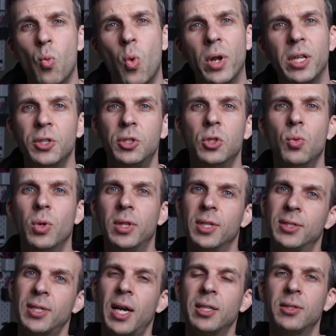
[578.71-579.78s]
One issue with
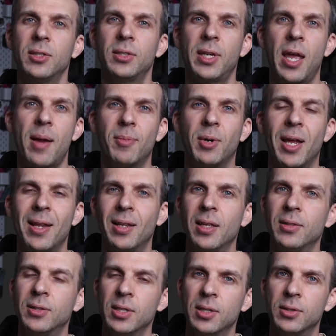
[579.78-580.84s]
the size of this camera and
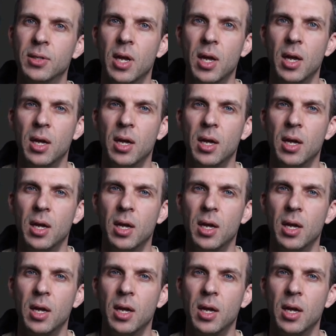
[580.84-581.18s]
lens is